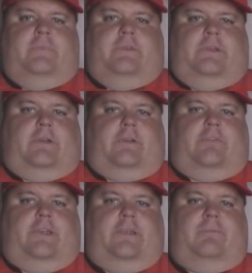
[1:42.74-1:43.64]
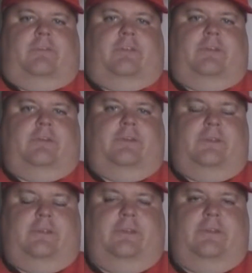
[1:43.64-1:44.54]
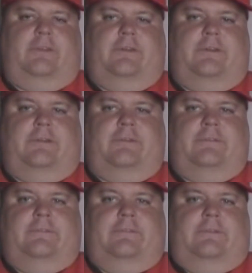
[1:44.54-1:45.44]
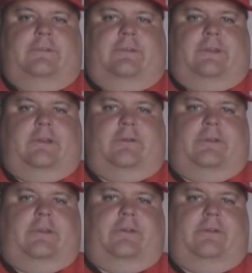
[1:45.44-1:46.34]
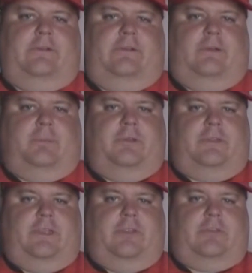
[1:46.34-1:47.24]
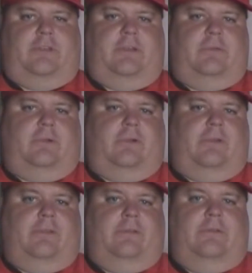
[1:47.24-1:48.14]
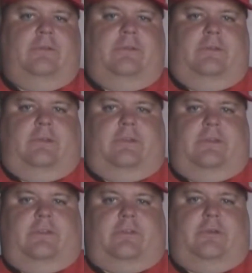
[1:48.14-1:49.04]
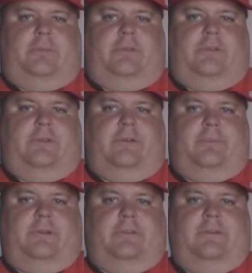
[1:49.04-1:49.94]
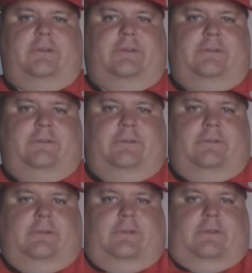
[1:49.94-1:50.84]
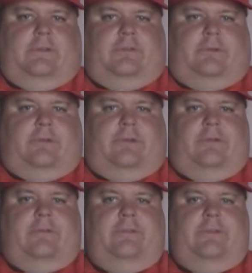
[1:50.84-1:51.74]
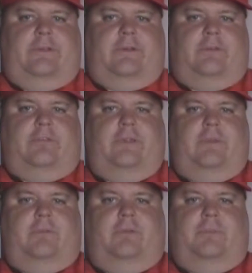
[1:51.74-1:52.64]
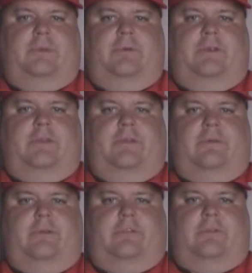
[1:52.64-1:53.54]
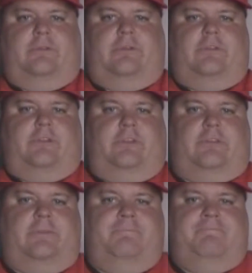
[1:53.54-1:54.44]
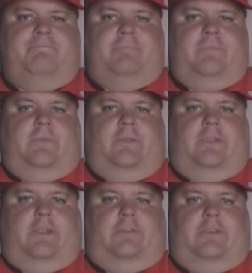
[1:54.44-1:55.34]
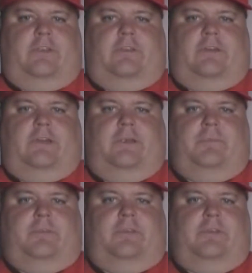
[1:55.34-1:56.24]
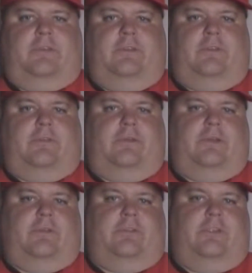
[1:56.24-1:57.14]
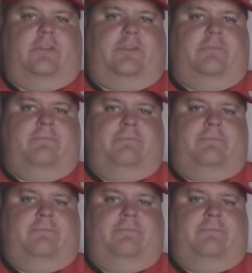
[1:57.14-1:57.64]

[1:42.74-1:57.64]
Calgary Flames in uh, Calgary here. I'll put the schedule in the description here, but uh, in total, the Calgary Flames will be wearing their retro jerseys 18 times this regular season